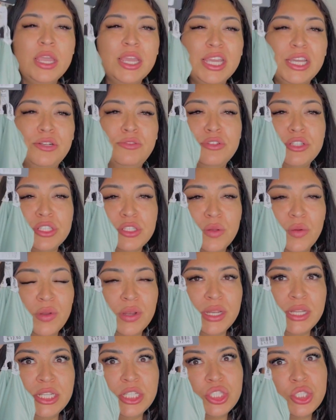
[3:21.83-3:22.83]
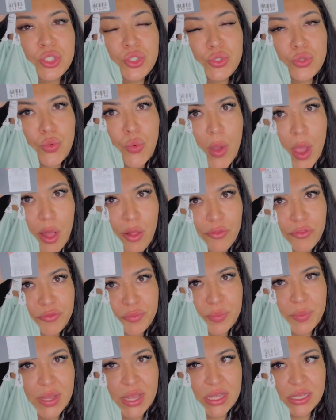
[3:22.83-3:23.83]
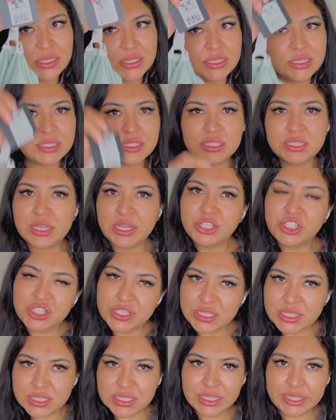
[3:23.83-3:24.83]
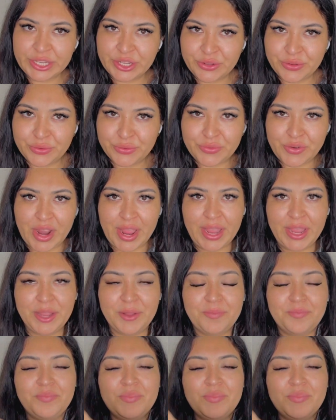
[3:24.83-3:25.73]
It was only $12, such a steal, right?